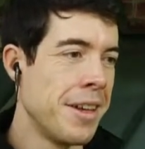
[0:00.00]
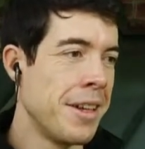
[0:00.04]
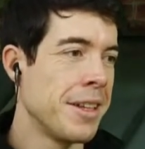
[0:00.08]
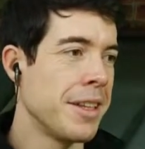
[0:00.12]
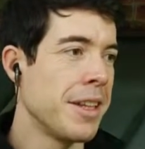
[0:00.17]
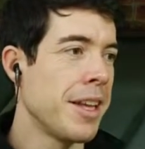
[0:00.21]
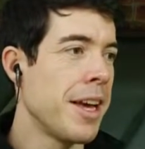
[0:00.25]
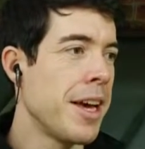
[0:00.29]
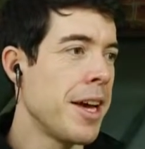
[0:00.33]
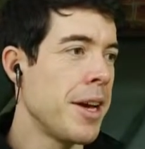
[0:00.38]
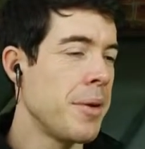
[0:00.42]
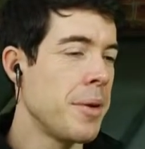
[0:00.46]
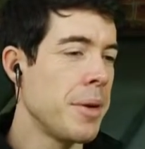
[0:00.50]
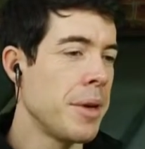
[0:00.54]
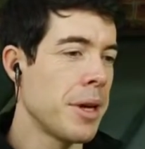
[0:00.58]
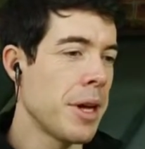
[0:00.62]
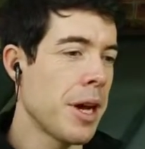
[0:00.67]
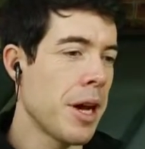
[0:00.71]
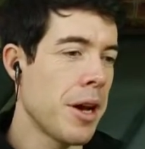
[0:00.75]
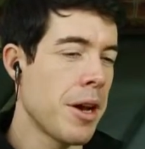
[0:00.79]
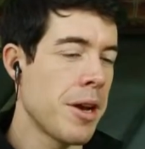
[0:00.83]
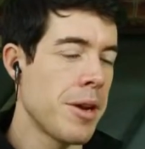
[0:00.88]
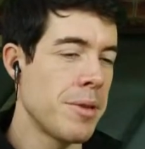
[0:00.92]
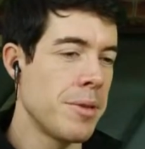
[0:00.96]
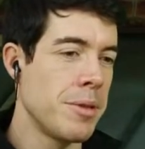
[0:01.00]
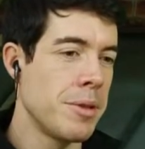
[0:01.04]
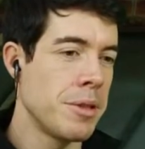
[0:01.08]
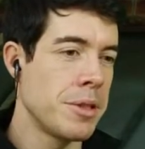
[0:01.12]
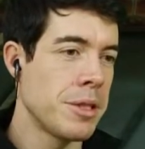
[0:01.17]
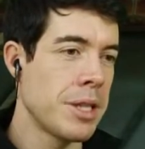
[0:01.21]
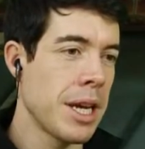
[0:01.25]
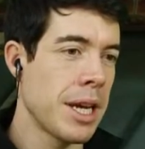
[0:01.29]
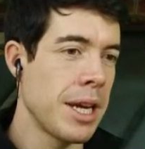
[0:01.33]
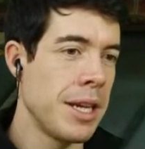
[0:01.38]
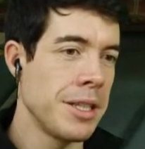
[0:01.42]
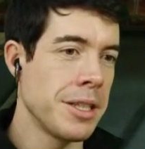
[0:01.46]
There we go.
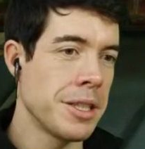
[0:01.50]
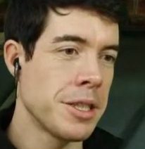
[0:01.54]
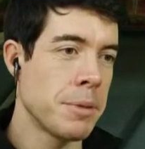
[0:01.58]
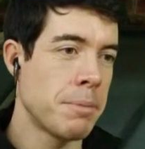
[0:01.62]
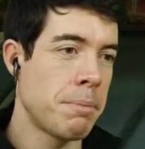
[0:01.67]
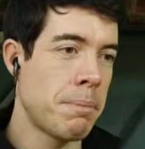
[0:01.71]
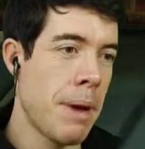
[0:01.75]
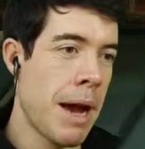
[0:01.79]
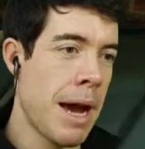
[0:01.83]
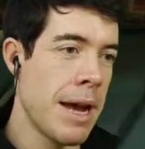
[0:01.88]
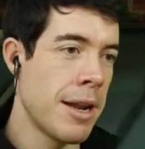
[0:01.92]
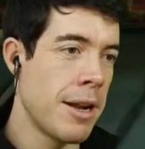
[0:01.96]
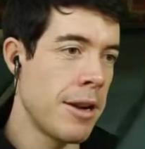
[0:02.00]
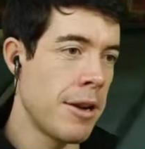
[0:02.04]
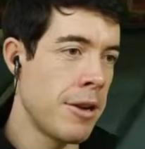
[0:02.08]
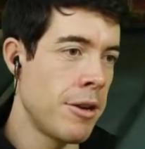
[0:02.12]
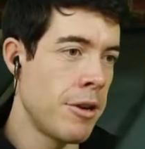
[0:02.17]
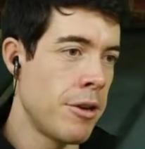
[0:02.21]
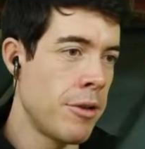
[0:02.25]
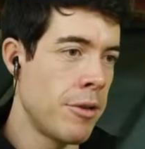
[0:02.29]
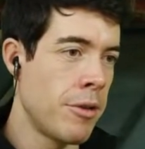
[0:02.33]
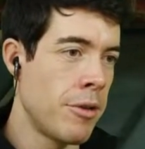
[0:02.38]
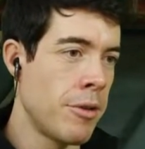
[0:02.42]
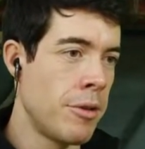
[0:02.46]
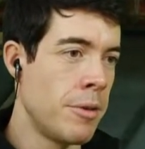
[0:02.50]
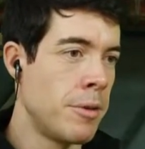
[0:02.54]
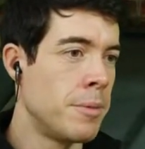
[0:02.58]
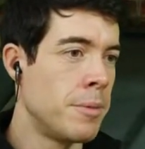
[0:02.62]
Second spanner.